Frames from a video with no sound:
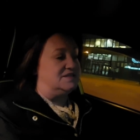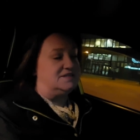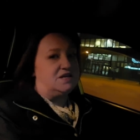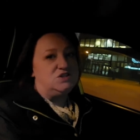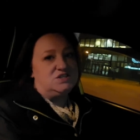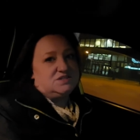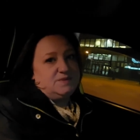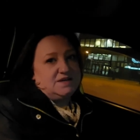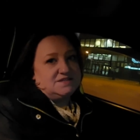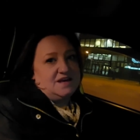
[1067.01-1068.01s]
extensions
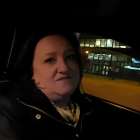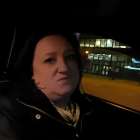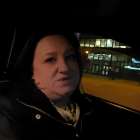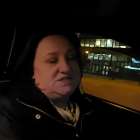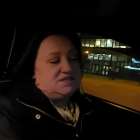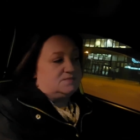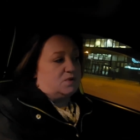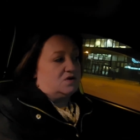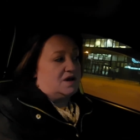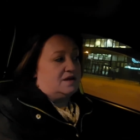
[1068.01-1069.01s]
because they have a busy spurt